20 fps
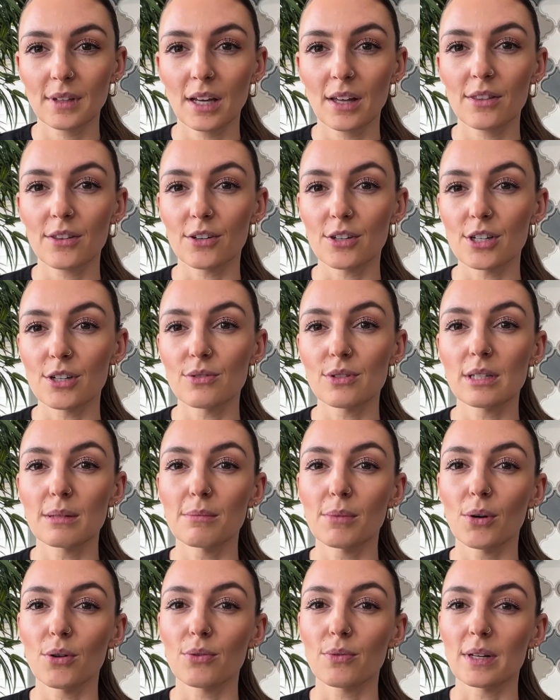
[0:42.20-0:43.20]
They're used in
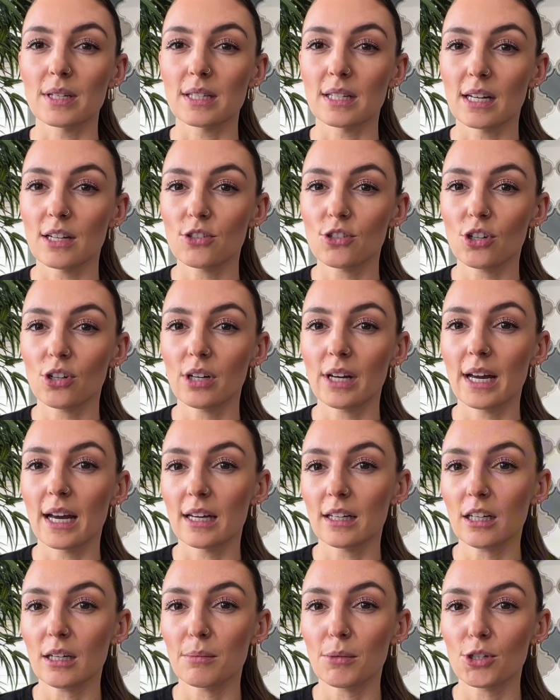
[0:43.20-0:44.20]
both residential
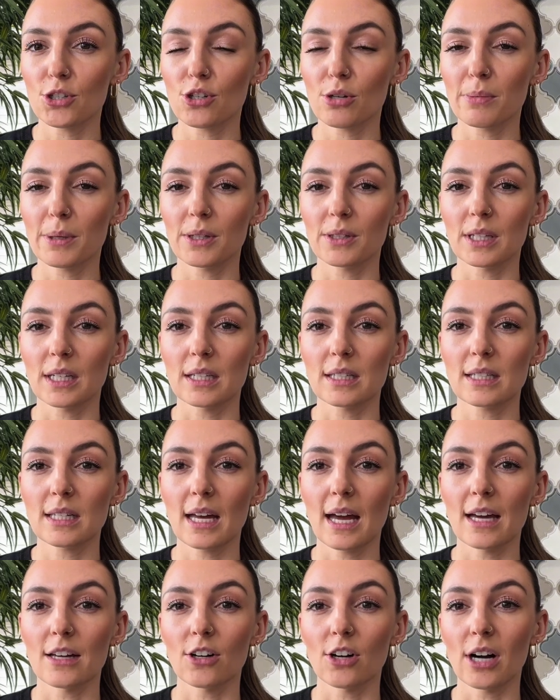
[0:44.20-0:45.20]
and commercial buildings
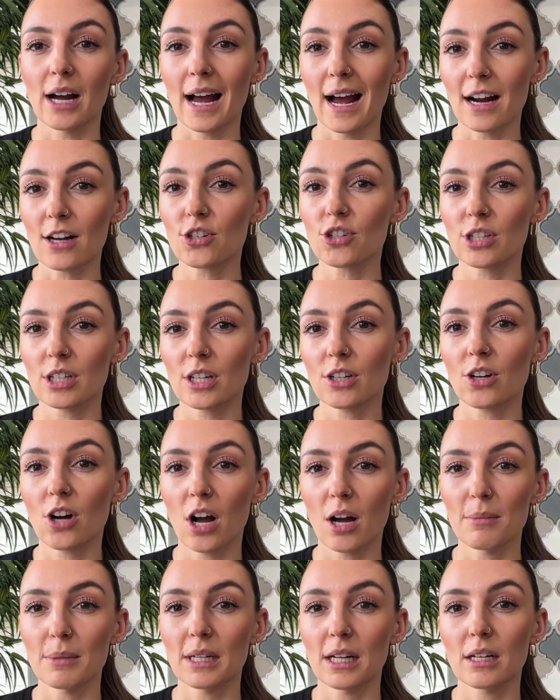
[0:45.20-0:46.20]
and are actually a
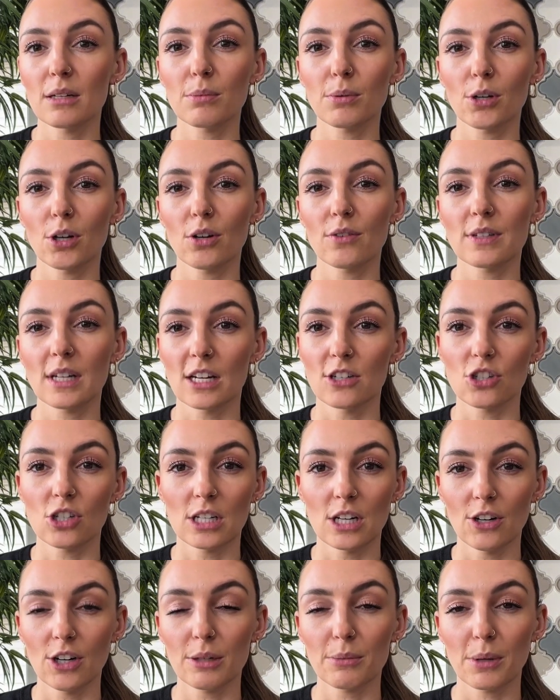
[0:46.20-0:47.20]
common and approved
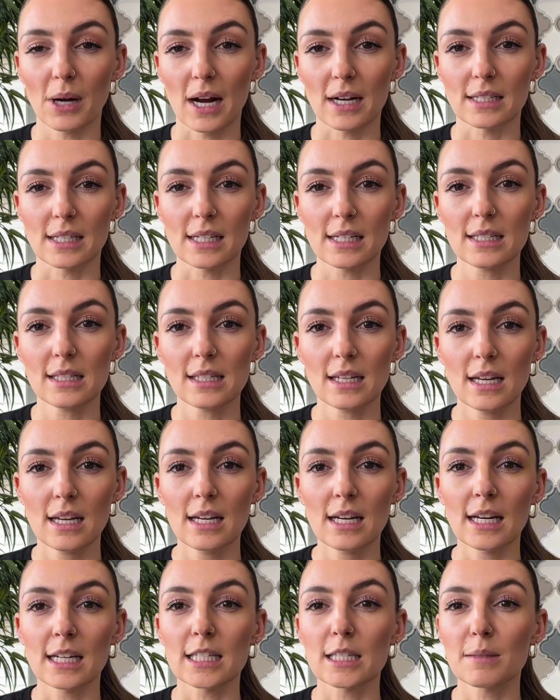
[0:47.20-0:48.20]
engineering practice,
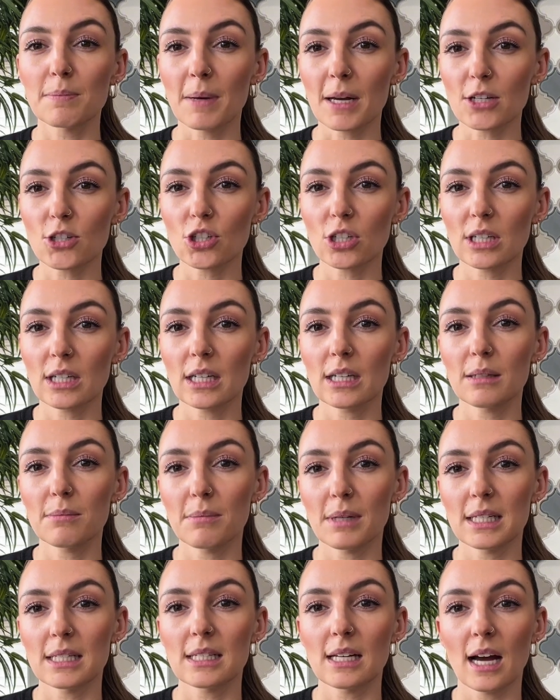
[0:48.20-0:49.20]
especially in
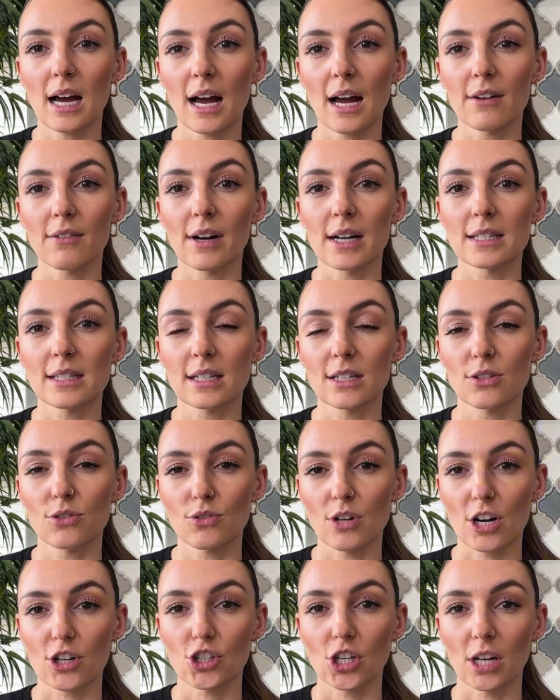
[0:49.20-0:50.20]
mid to high-rise
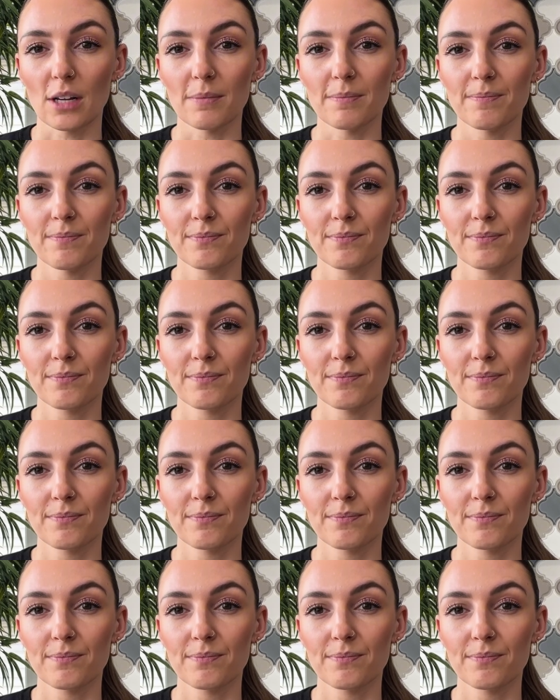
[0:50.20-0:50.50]
construction.